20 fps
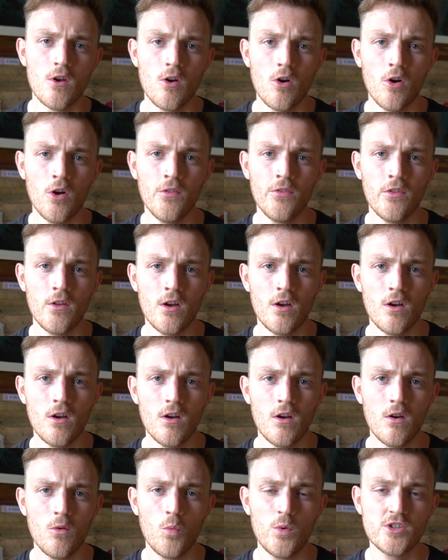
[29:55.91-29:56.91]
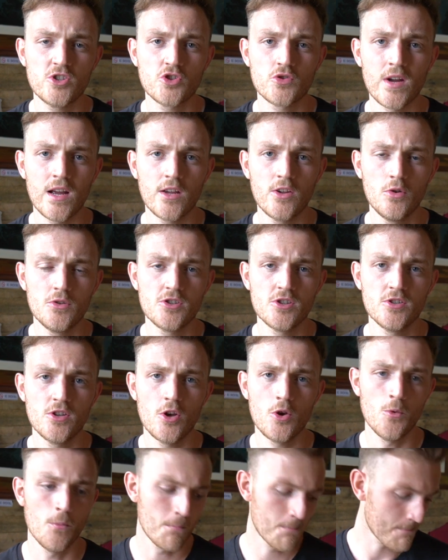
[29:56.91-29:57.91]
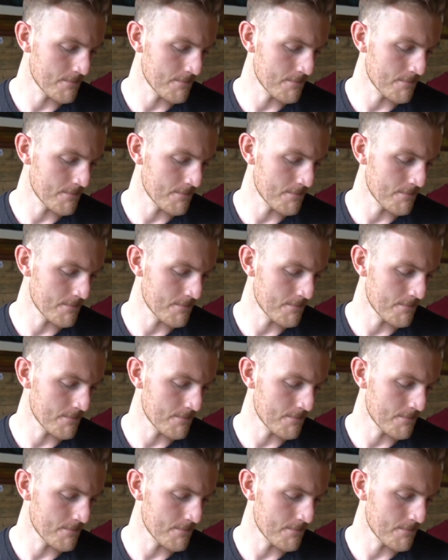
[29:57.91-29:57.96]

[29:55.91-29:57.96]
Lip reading: on which trek you should do.